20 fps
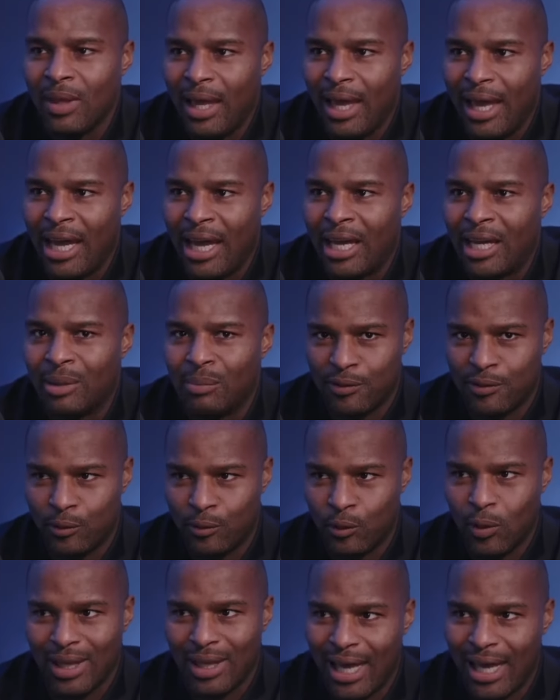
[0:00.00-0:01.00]
And
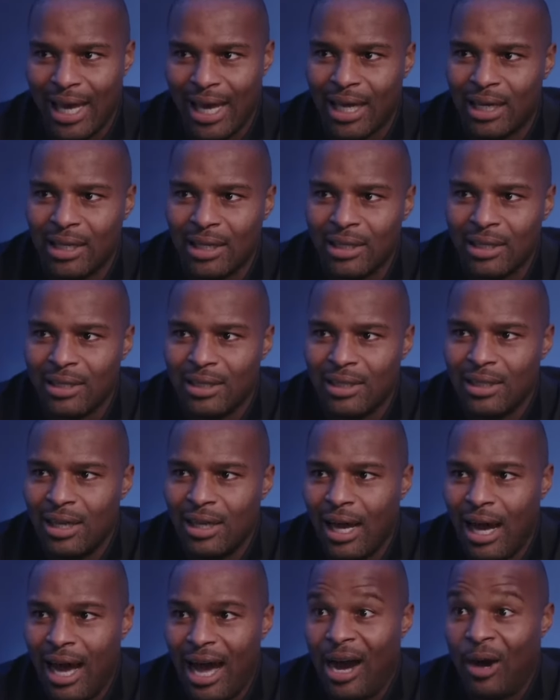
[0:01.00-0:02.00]
before then,
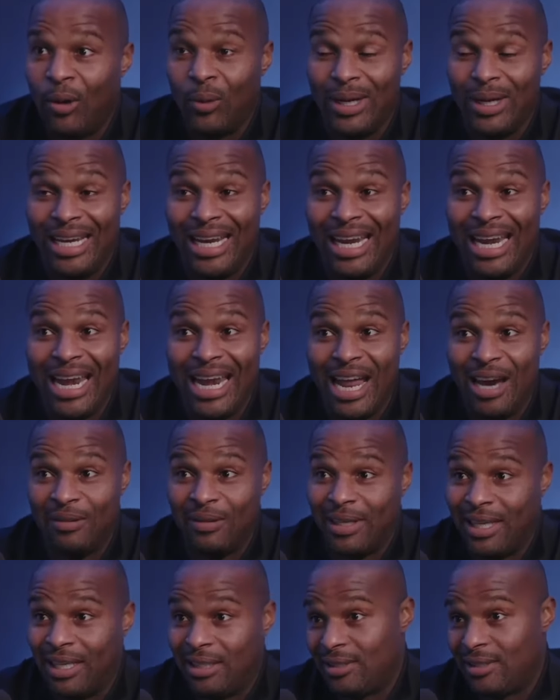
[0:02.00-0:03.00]
I would never get